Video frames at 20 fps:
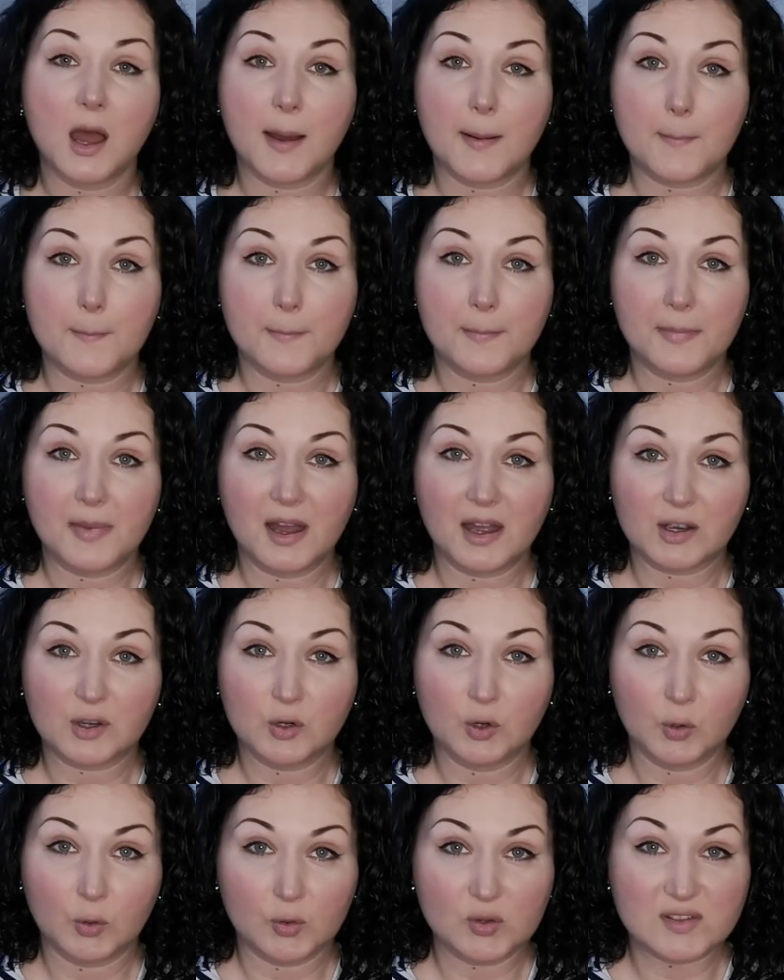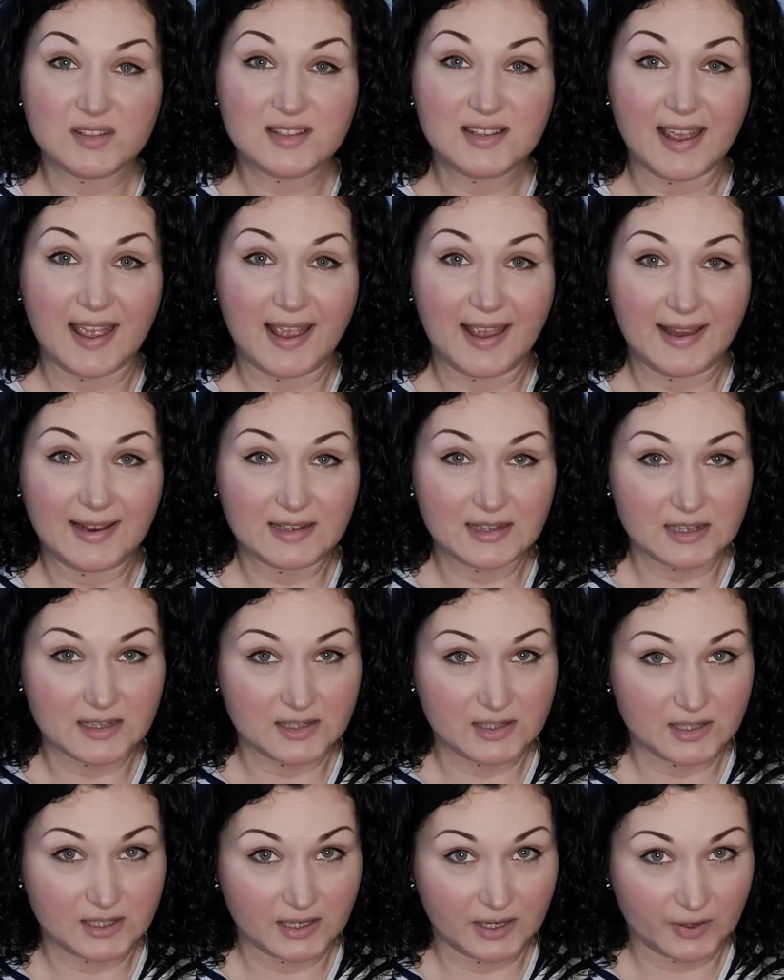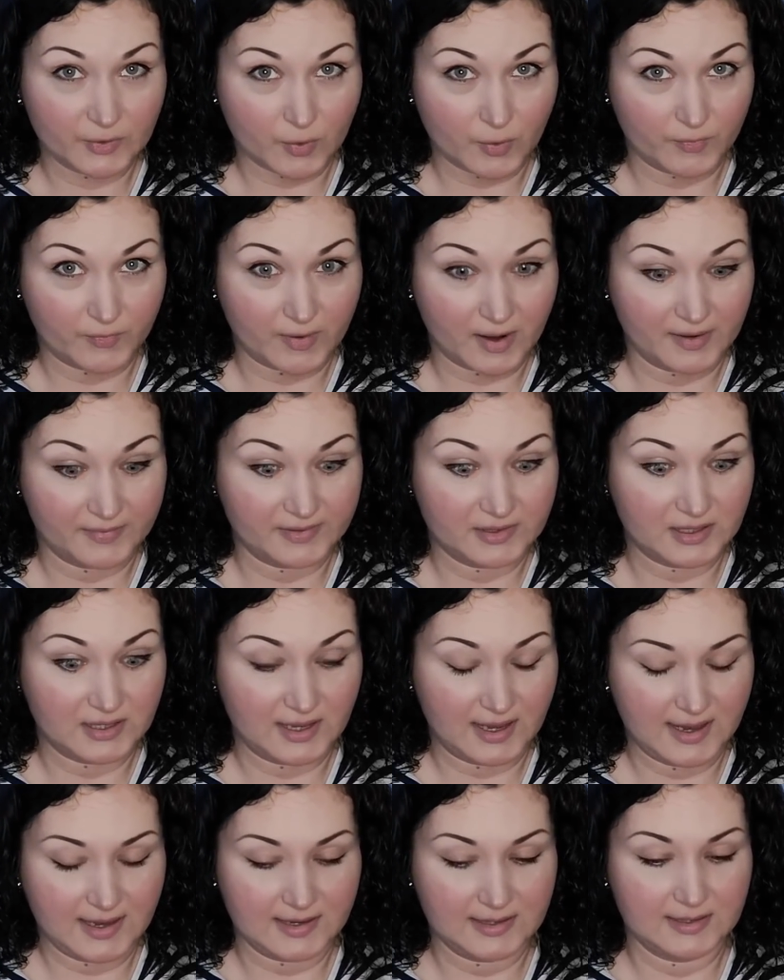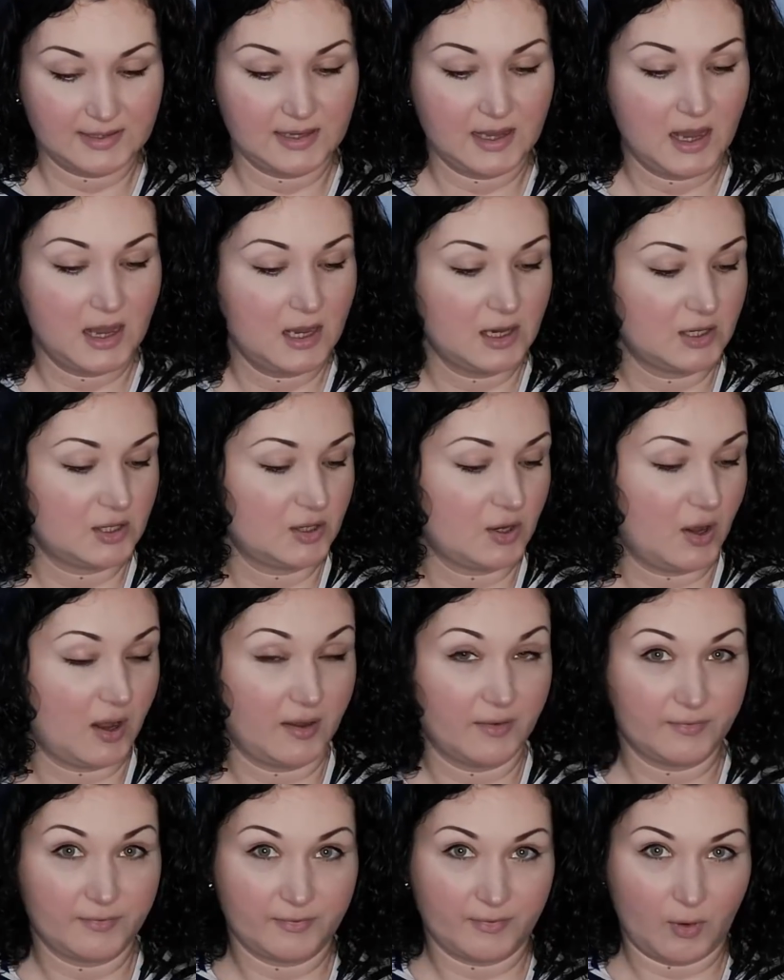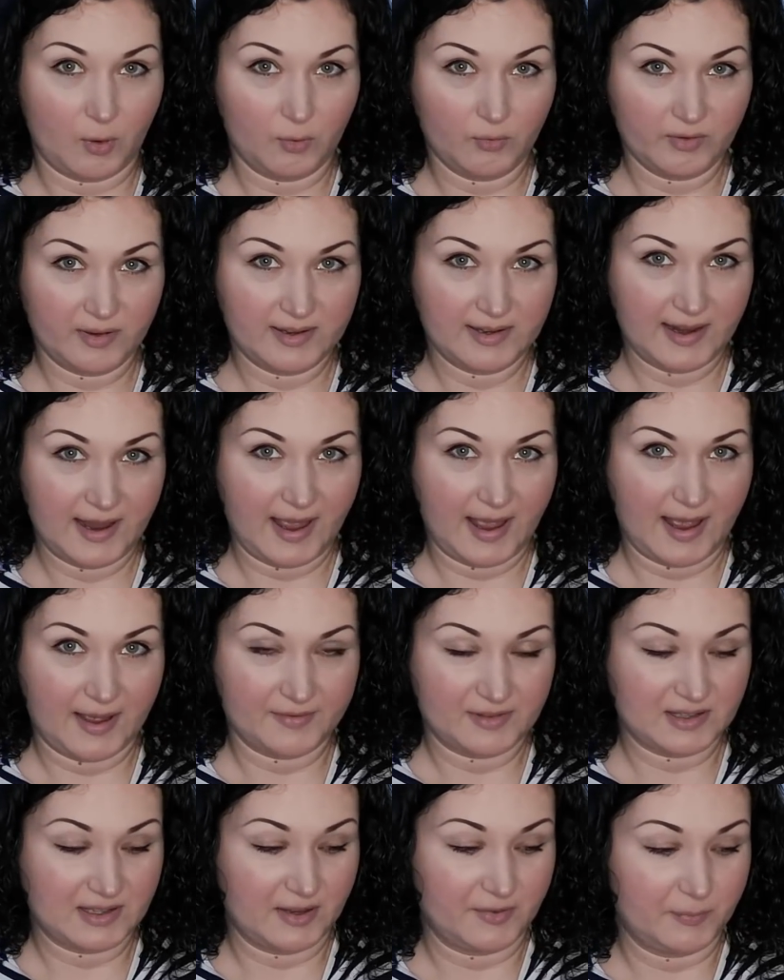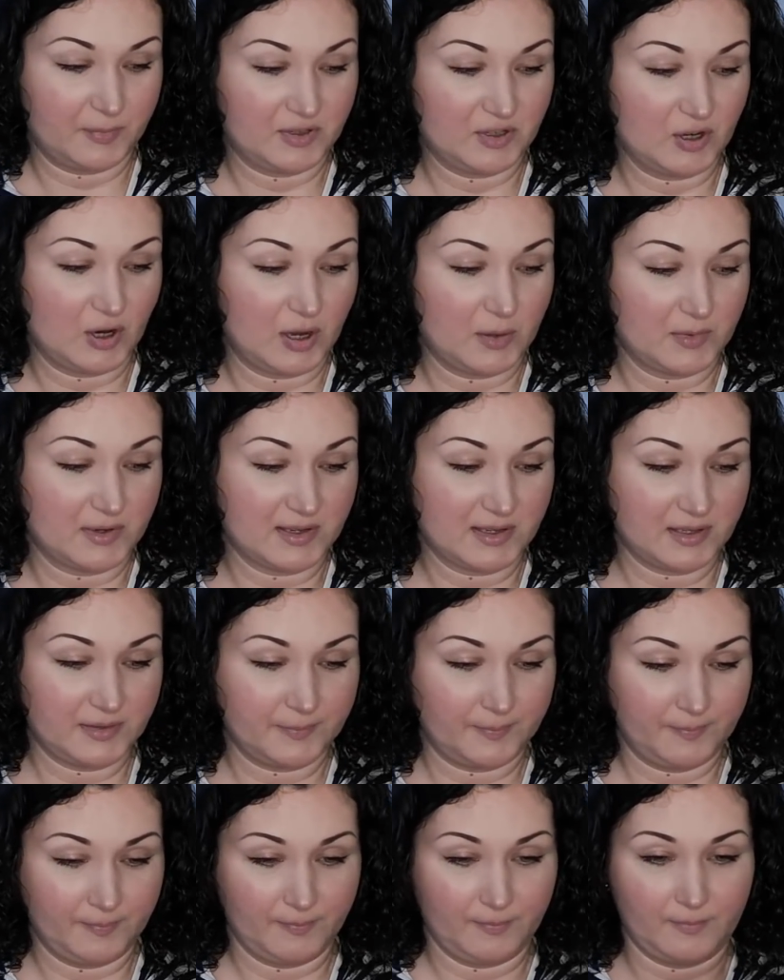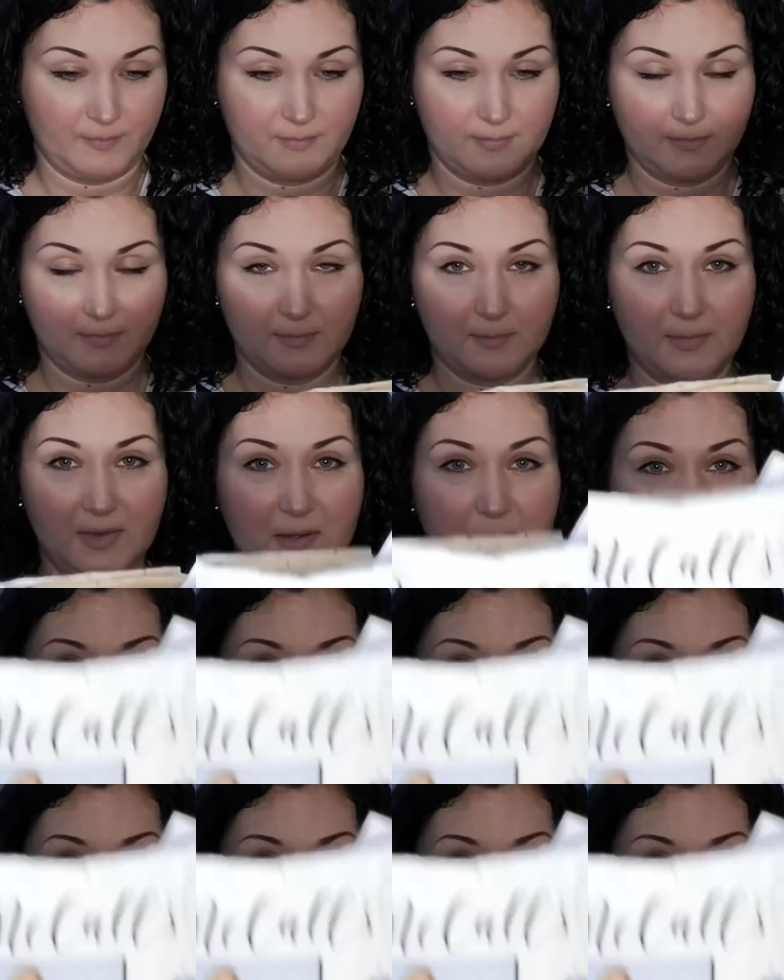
McCall's 8056. So I've already have a set of pajamas made with